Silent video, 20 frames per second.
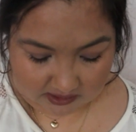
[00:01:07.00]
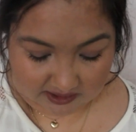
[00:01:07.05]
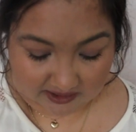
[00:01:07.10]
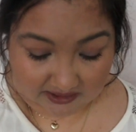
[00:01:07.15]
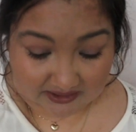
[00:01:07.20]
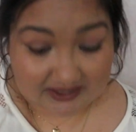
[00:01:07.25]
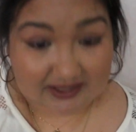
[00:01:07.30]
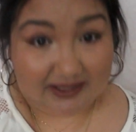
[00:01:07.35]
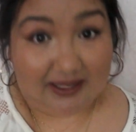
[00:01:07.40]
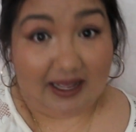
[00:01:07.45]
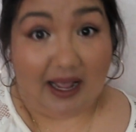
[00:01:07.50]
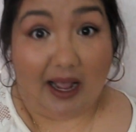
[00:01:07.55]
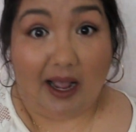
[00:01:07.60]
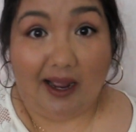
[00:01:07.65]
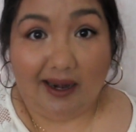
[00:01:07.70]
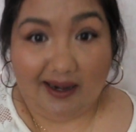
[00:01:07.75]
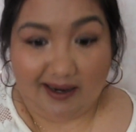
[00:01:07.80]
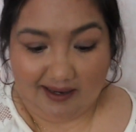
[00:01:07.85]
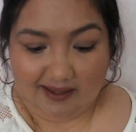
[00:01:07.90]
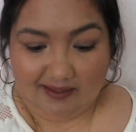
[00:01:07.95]
So there's
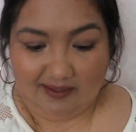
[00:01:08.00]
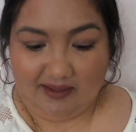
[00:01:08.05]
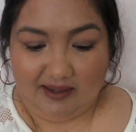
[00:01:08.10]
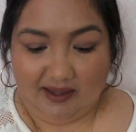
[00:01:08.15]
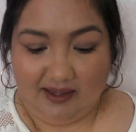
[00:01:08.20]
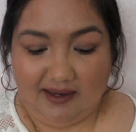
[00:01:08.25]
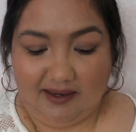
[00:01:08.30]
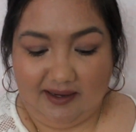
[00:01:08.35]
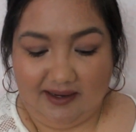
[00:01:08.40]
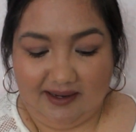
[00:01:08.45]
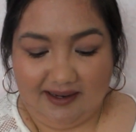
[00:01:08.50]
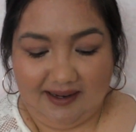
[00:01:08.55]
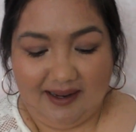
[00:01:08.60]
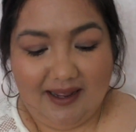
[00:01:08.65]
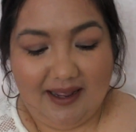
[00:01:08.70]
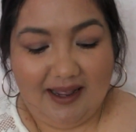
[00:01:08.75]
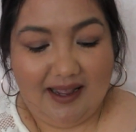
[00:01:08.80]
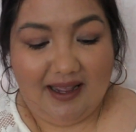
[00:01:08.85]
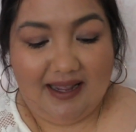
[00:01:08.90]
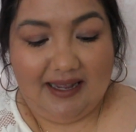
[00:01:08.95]
that. And then
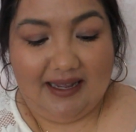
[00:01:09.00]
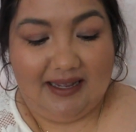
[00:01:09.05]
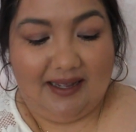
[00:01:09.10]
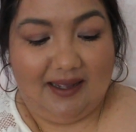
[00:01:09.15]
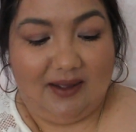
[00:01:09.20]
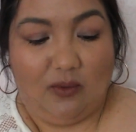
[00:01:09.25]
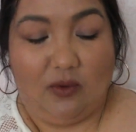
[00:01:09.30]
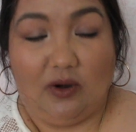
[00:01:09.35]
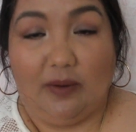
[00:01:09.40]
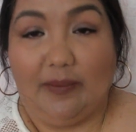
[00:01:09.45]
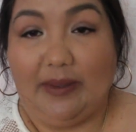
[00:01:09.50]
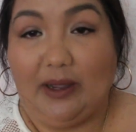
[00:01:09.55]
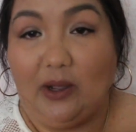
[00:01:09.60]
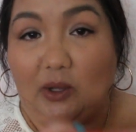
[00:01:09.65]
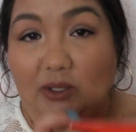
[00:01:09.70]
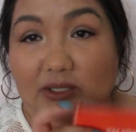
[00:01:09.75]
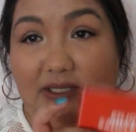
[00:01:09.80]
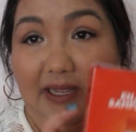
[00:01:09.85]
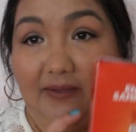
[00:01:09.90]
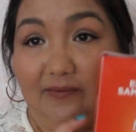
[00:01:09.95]
one of my
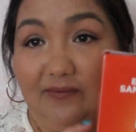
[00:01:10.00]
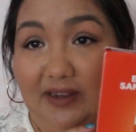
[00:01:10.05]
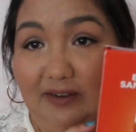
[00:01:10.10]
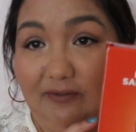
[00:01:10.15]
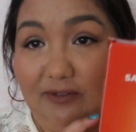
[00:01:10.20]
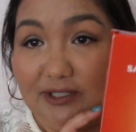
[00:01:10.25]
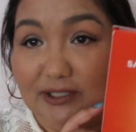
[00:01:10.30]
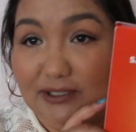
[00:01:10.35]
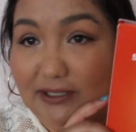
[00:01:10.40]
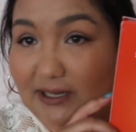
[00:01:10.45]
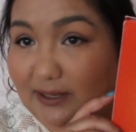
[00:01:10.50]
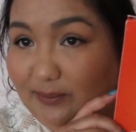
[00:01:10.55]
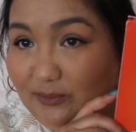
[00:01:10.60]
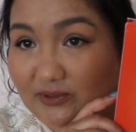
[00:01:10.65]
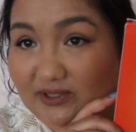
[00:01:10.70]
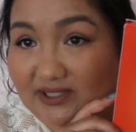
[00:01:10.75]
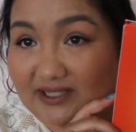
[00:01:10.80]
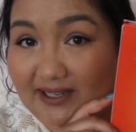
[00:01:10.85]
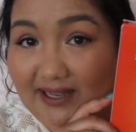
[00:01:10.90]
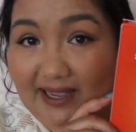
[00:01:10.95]
all-time favorite
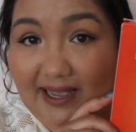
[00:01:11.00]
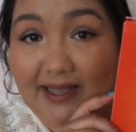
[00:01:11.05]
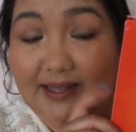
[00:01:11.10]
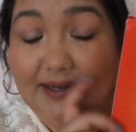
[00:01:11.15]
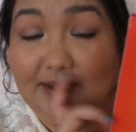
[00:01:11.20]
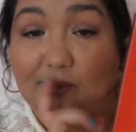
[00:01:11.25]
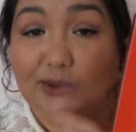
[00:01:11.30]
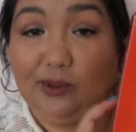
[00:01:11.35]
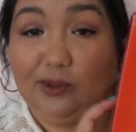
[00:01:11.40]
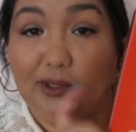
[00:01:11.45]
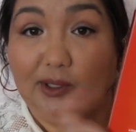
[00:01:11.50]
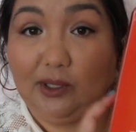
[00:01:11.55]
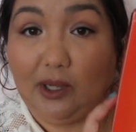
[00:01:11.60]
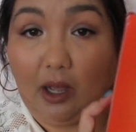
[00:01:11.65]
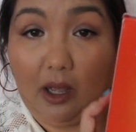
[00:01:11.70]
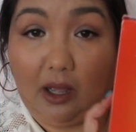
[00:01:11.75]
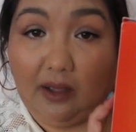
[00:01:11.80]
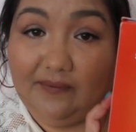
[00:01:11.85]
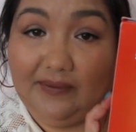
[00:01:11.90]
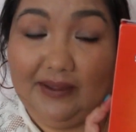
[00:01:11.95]
samples to get,
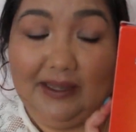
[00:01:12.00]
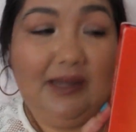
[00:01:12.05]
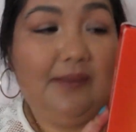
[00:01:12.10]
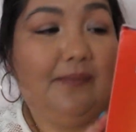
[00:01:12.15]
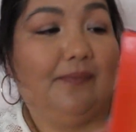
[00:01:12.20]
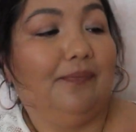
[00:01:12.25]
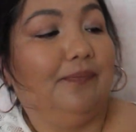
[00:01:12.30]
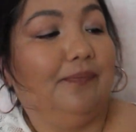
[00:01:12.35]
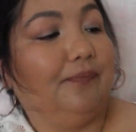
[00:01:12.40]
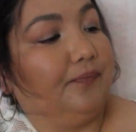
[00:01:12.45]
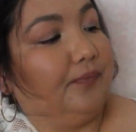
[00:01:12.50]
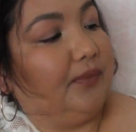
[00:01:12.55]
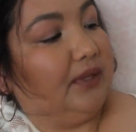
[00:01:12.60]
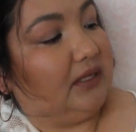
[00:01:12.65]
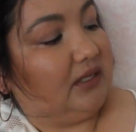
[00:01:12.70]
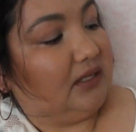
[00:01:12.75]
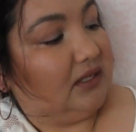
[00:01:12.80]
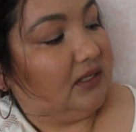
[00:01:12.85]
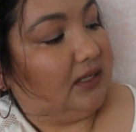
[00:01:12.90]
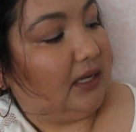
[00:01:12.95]
coffee.
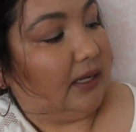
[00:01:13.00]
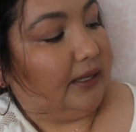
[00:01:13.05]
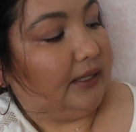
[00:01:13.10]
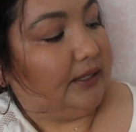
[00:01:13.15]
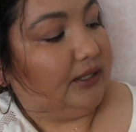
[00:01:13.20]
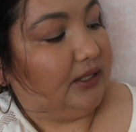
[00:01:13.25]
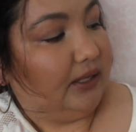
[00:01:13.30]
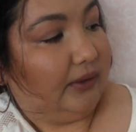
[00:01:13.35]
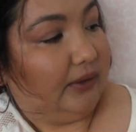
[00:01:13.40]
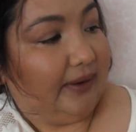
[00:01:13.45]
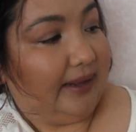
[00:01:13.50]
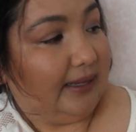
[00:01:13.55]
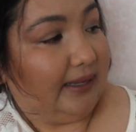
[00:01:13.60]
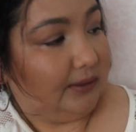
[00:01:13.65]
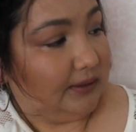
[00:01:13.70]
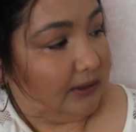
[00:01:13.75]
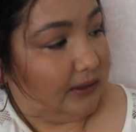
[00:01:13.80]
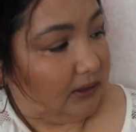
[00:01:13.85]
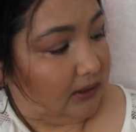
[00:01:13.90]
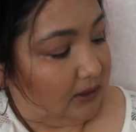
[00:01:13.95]
This is Dunkin'
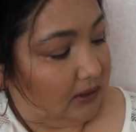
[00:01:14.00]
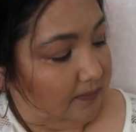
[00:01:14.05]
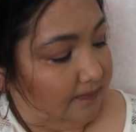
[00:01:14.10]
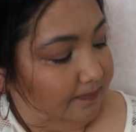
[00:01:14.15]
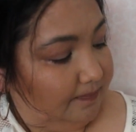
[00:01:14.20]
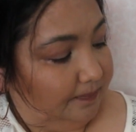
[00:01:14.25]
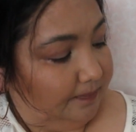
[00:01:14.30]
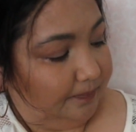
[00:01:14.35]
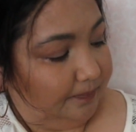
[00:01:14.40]
Donuts.